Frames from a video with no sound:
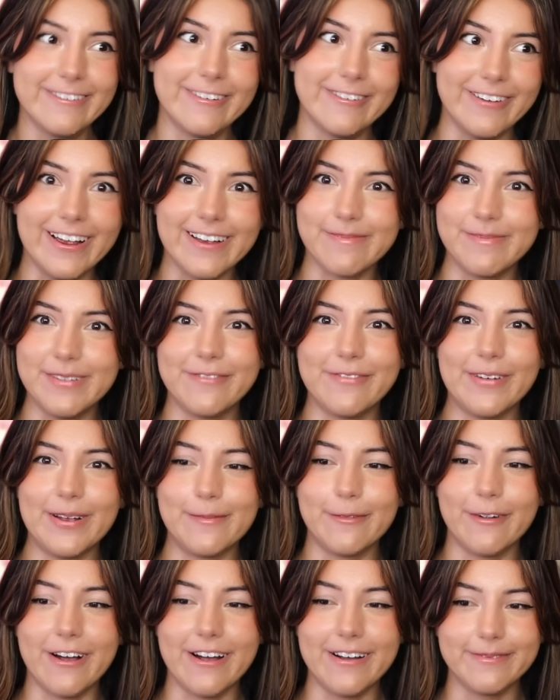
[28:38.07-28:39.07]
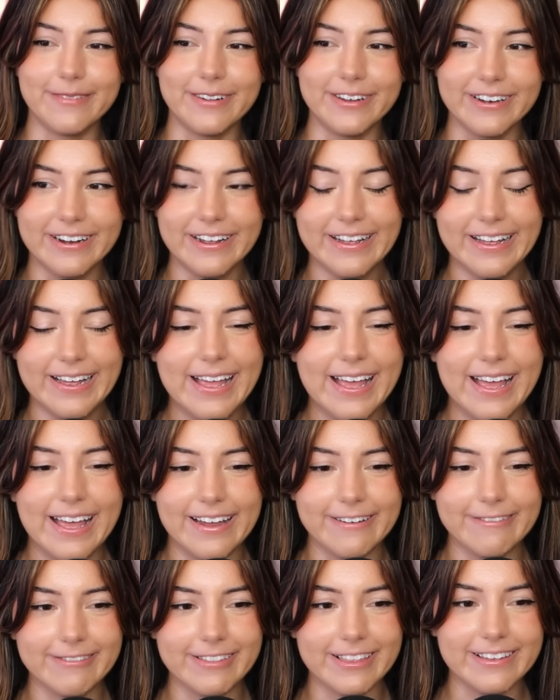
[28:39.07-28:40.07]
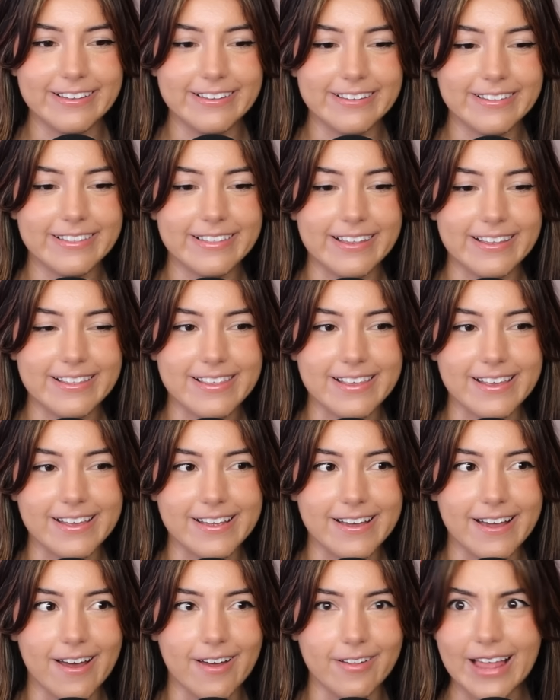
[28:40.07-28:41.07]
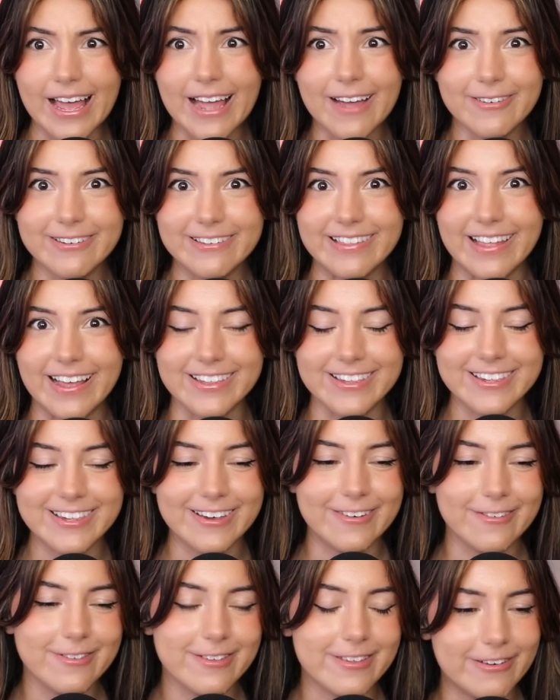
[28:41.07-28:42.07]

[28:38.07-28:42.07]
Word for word: Correct me if I'm wrong, but I don't think it, that's like allowed in that show.